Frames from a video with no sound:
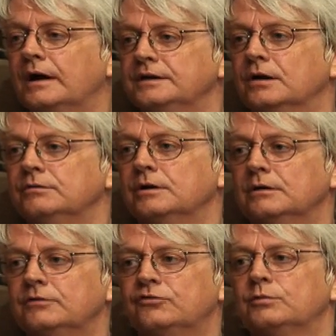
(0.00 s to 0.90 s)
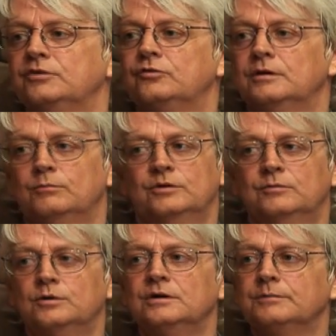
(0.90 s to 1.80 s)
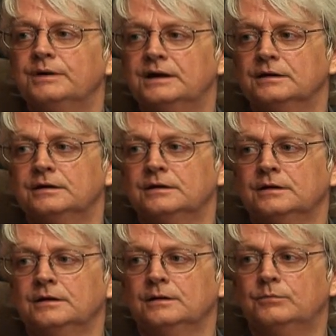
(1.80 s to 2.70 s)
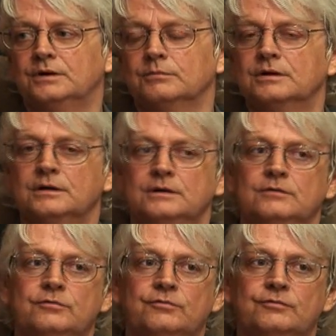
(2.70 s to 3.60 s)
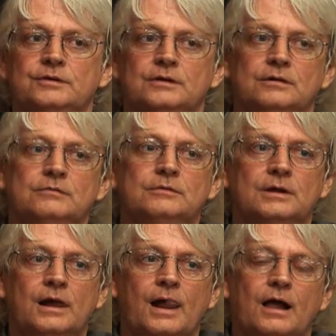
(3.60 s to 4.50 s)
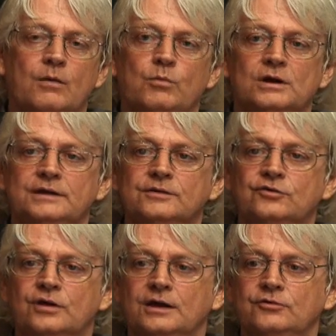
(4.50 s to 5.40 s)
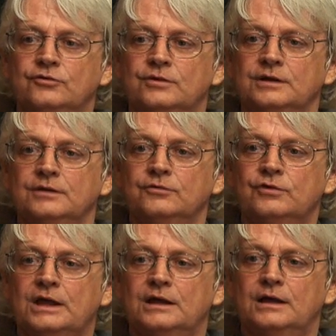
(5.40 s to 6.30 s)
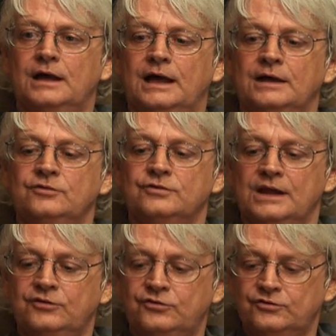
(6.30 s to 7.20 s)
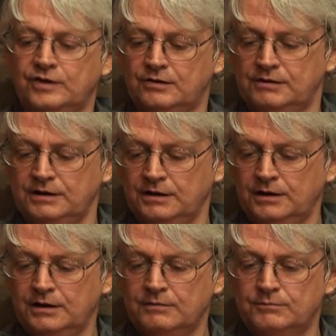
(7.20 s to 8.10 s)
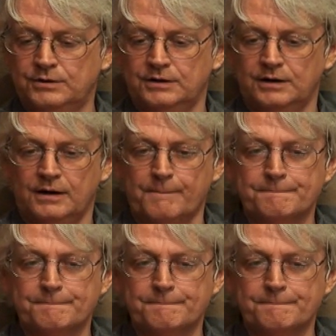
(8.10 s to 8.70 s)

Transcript: I don't know if switching would have worked better, but I'm kind of, I'm willing to change things as necessary, but